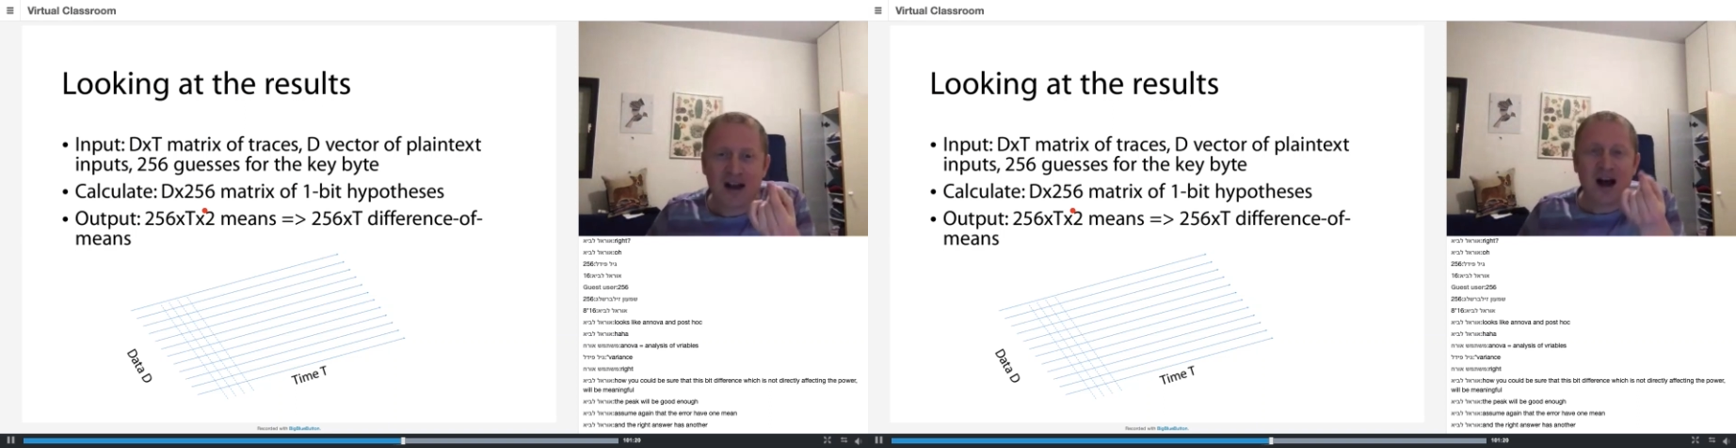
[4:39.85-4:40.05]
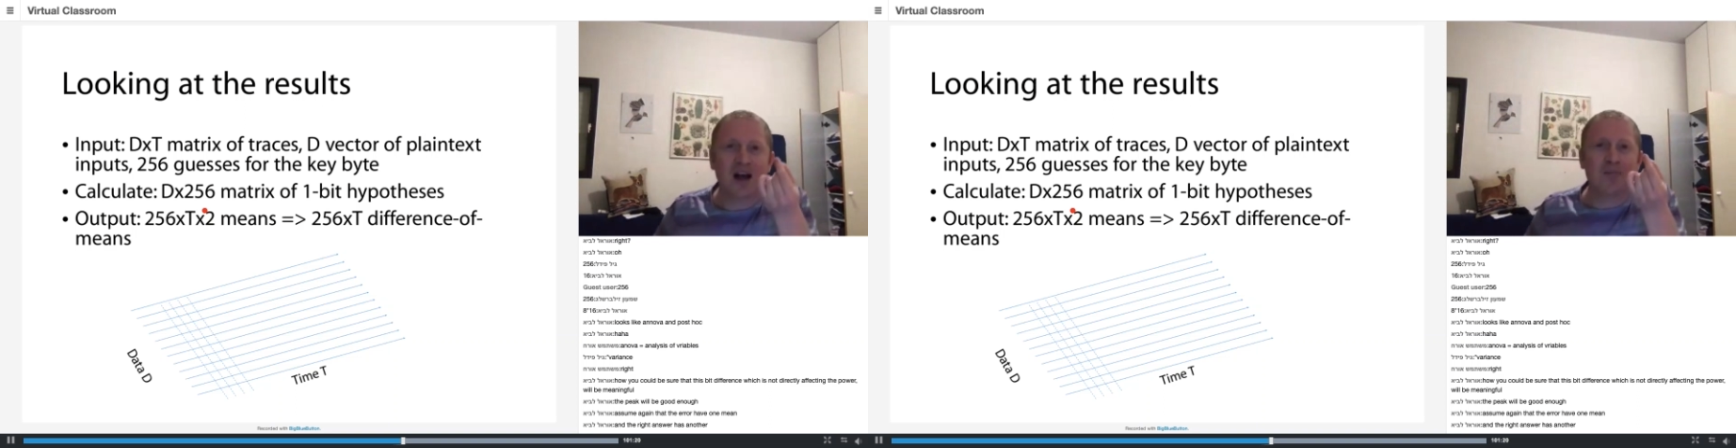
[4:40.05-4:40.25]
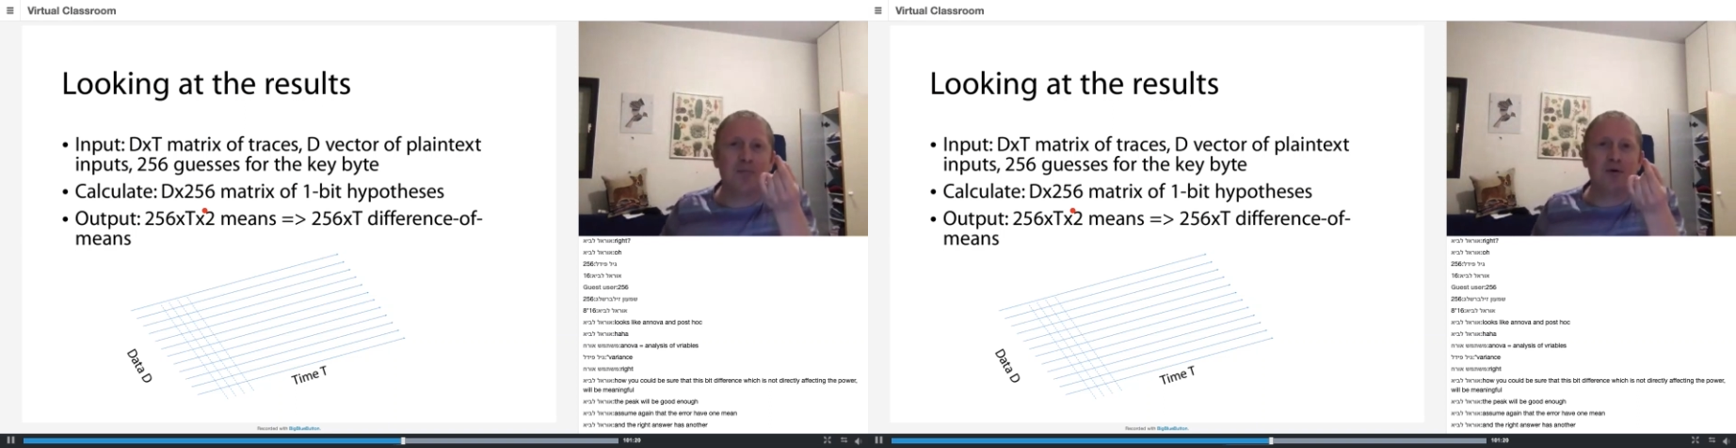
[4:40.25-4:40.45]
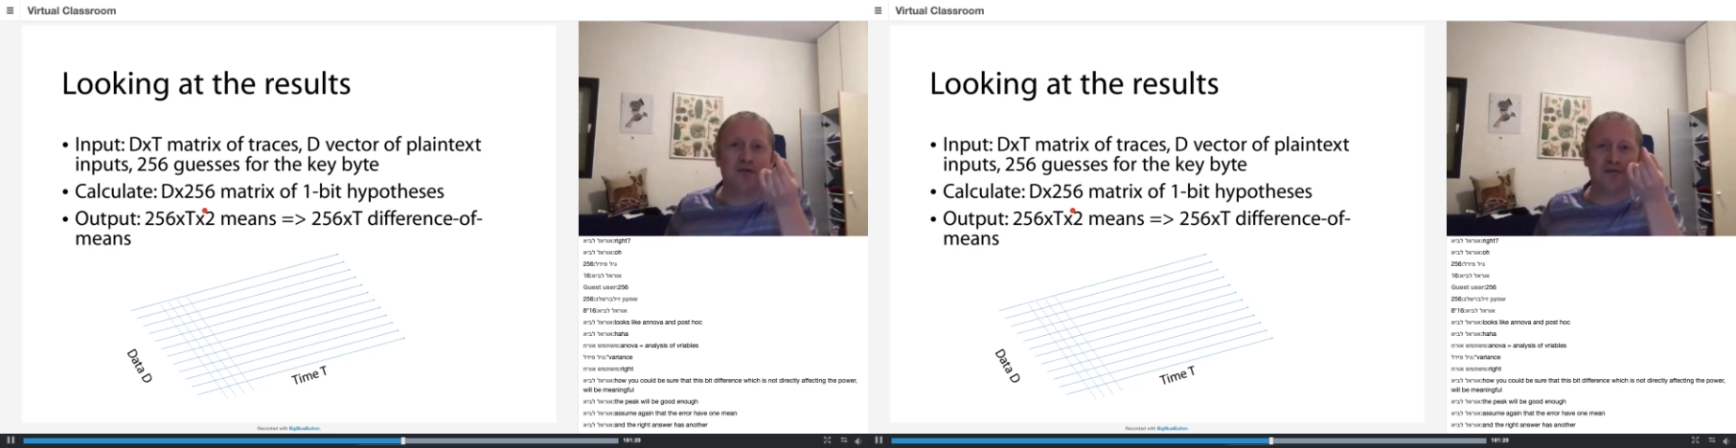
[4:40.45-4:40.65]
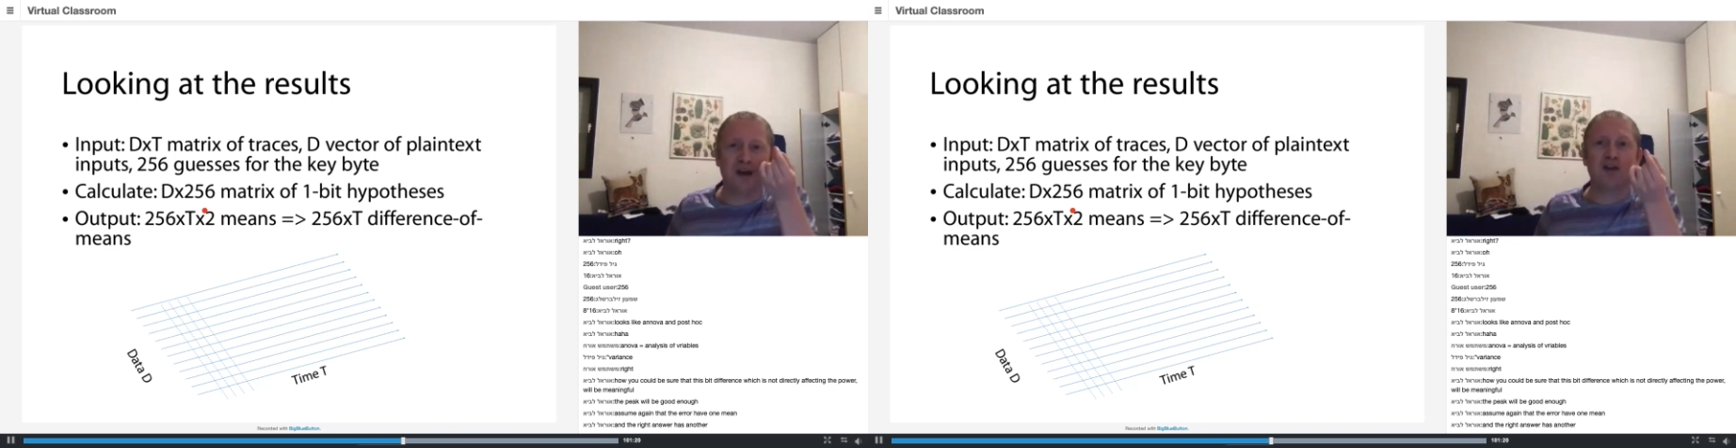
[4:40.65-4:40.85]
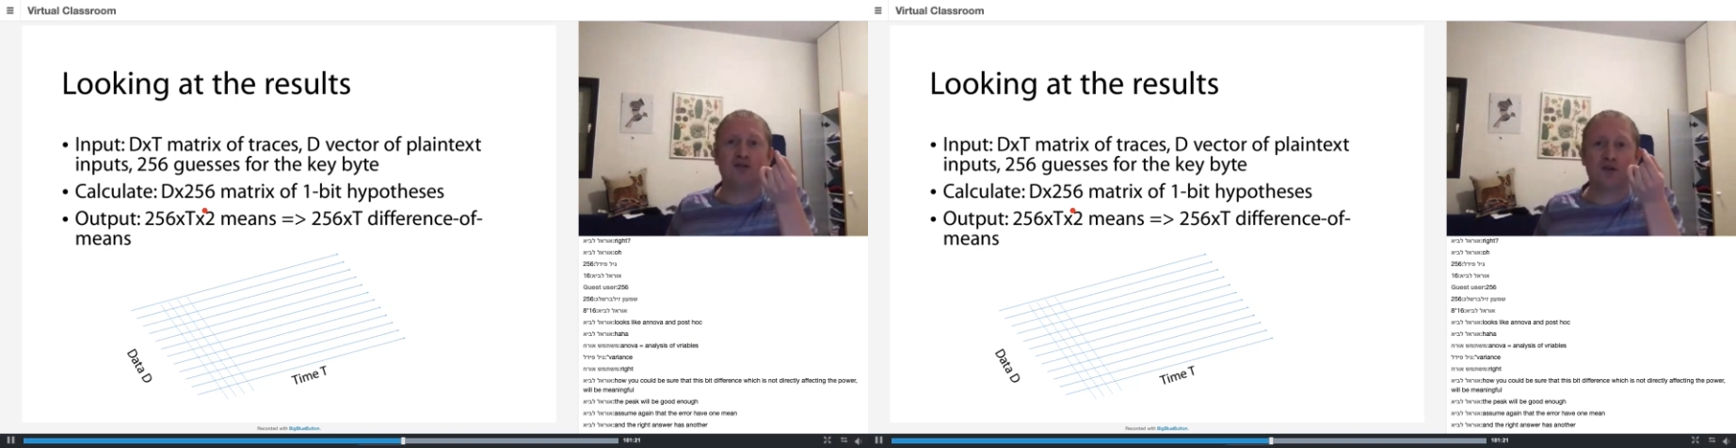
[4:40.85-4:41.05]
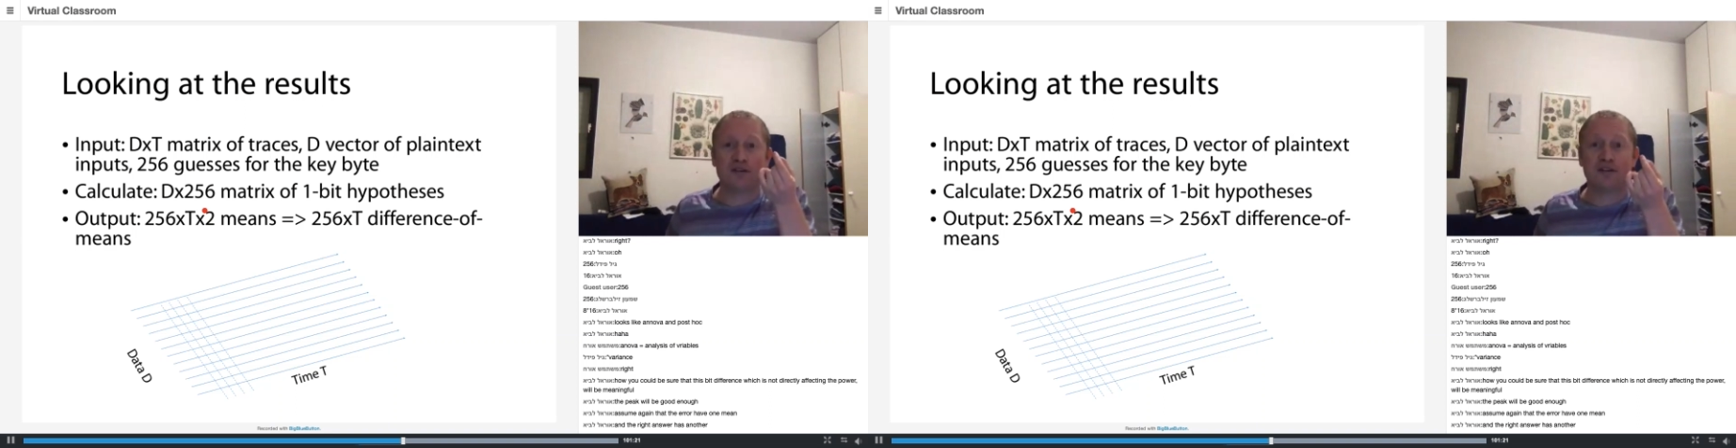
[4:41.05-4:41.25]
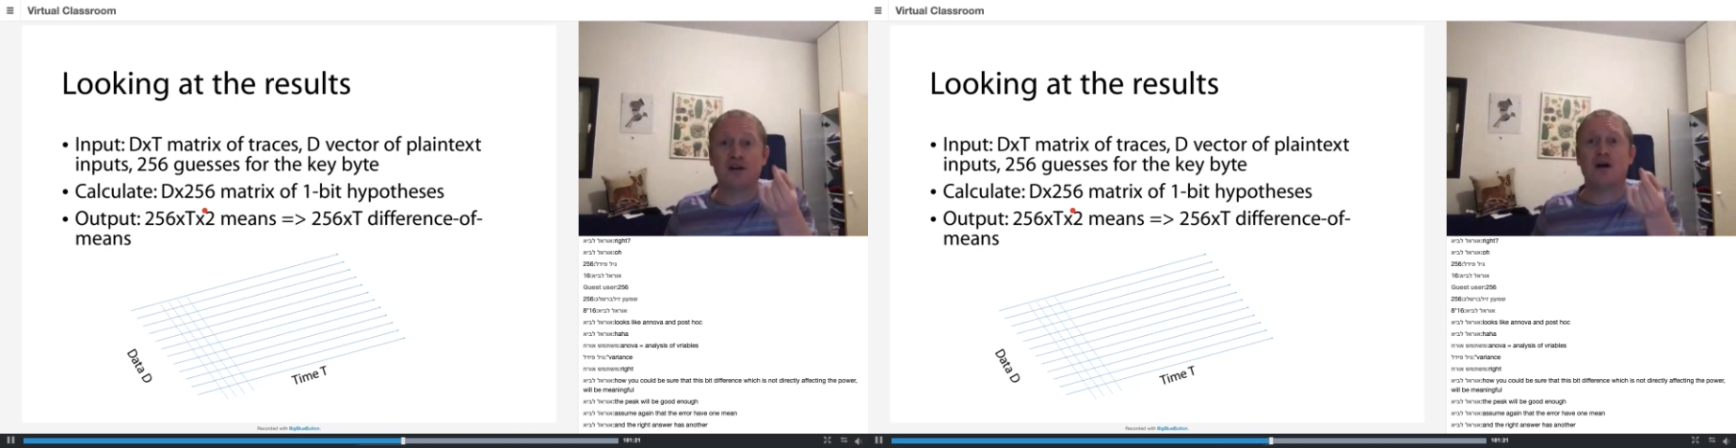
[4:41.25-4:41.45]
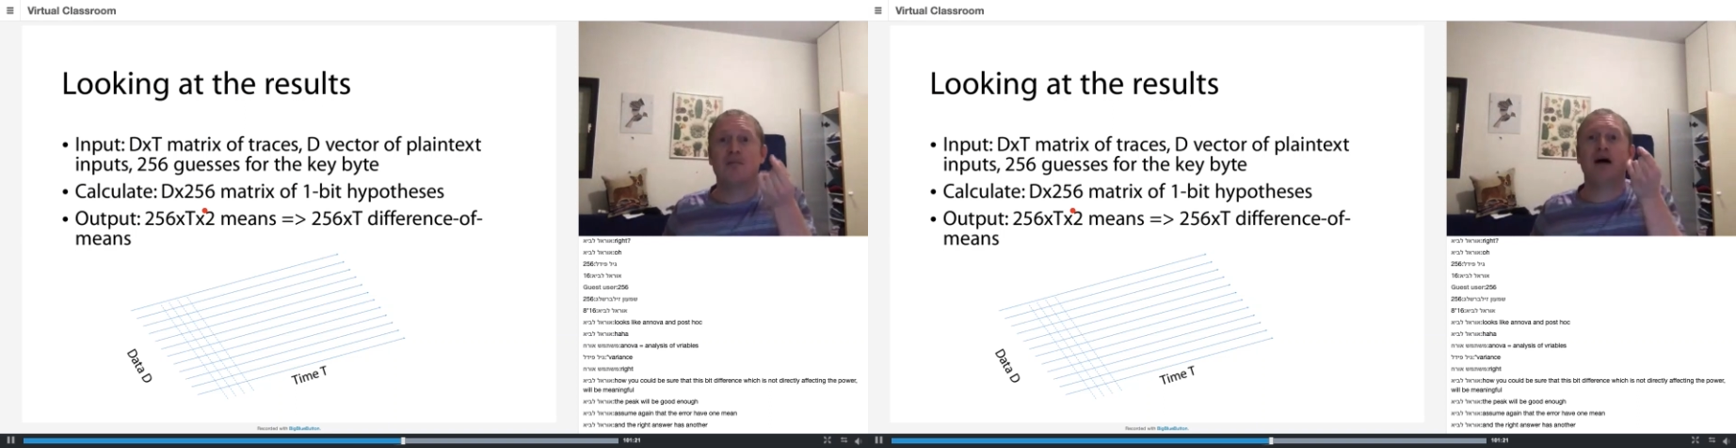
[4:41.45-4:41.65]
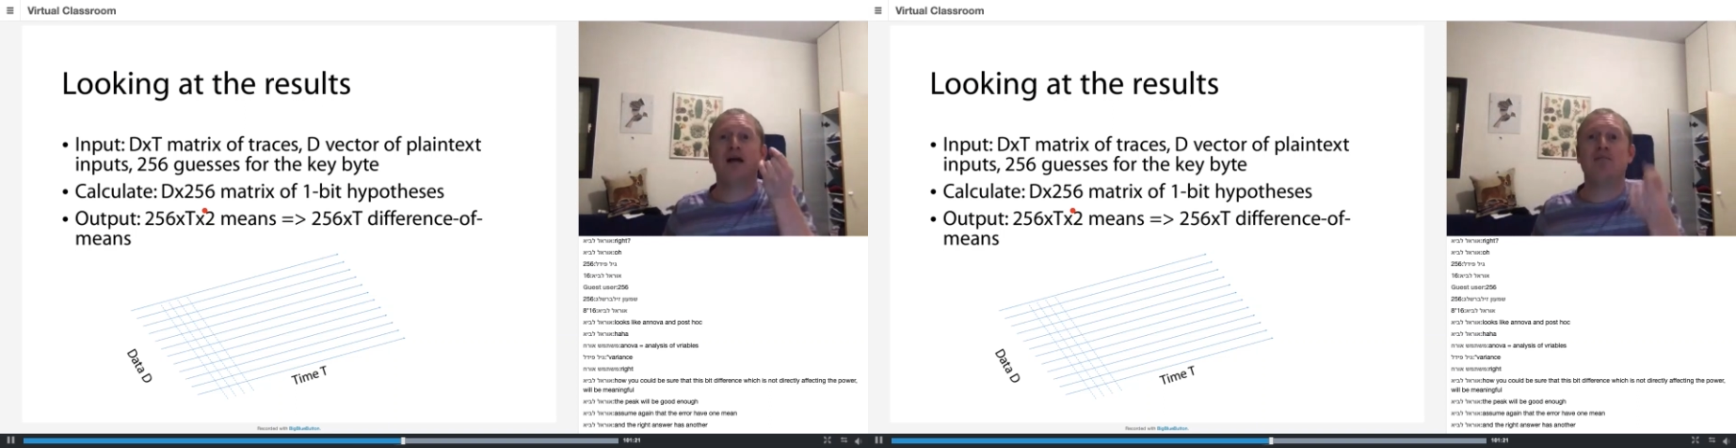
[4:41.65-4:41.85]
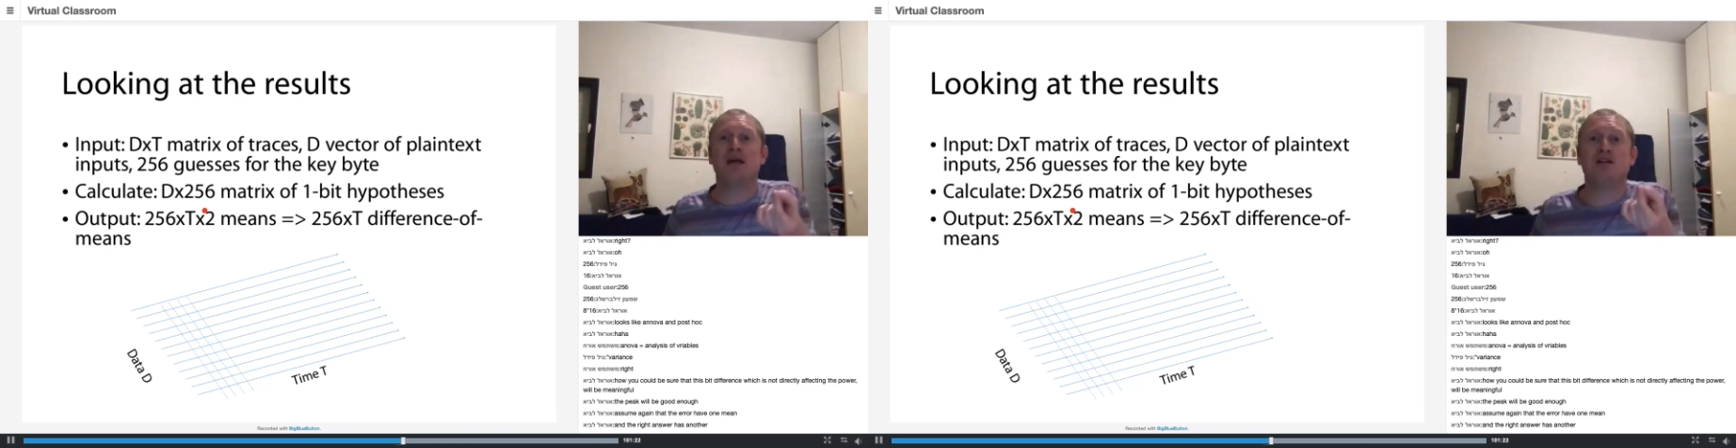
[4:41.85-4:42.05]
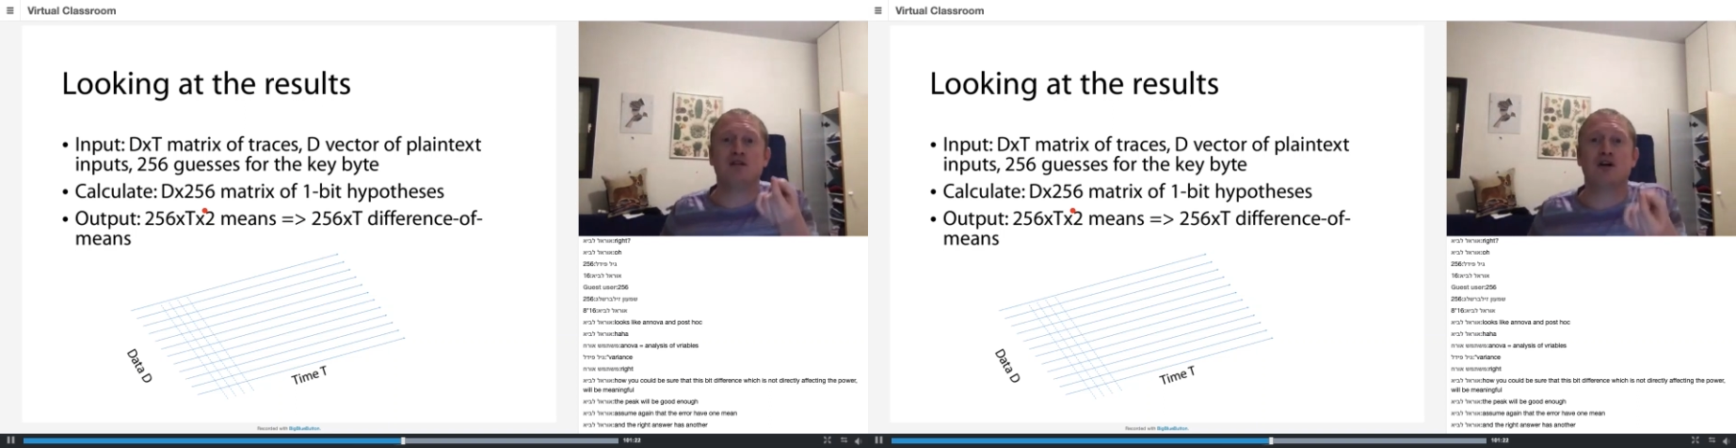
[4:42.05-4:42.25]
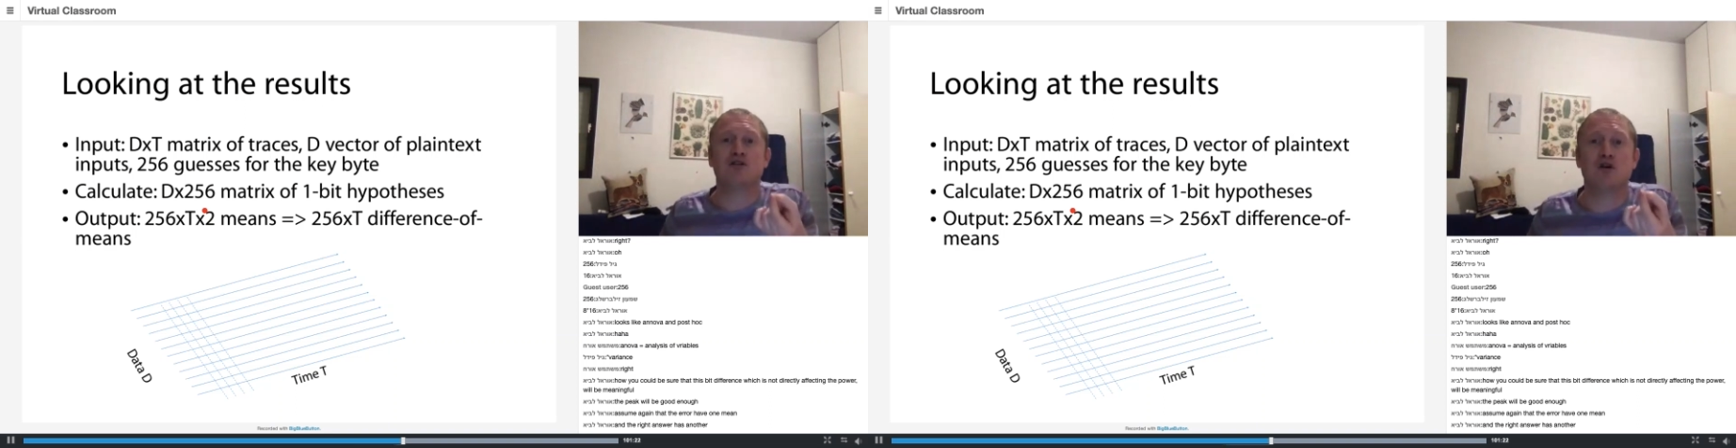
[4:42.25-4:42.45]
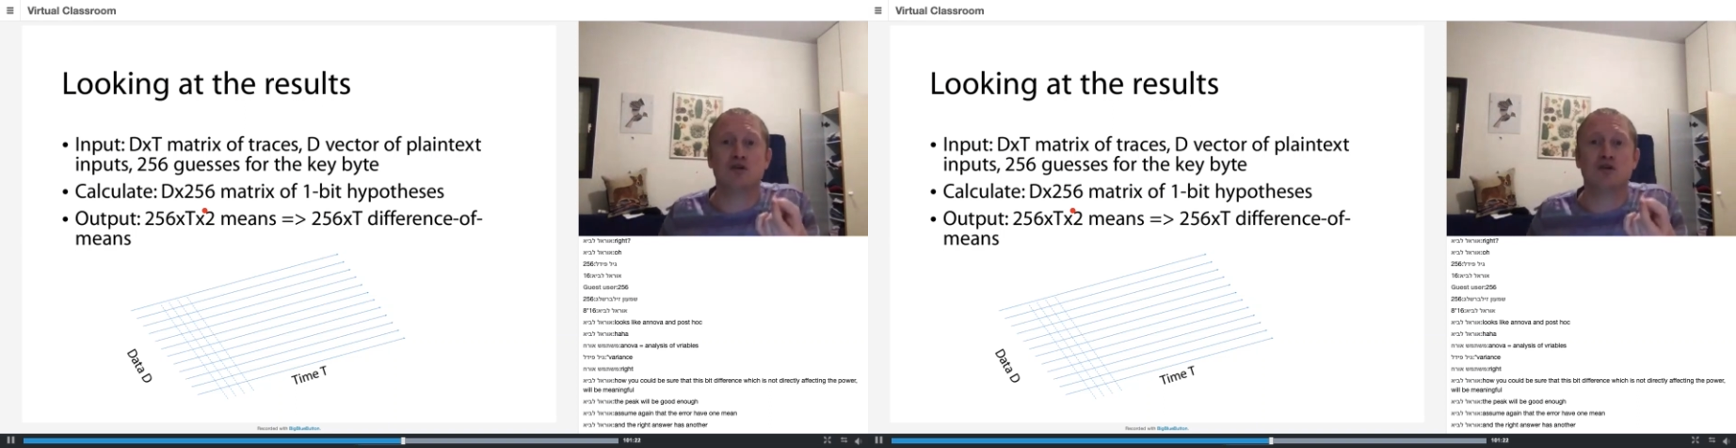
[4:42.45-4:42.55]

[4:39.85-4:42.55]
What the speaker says: I put vectors, my mean is also going to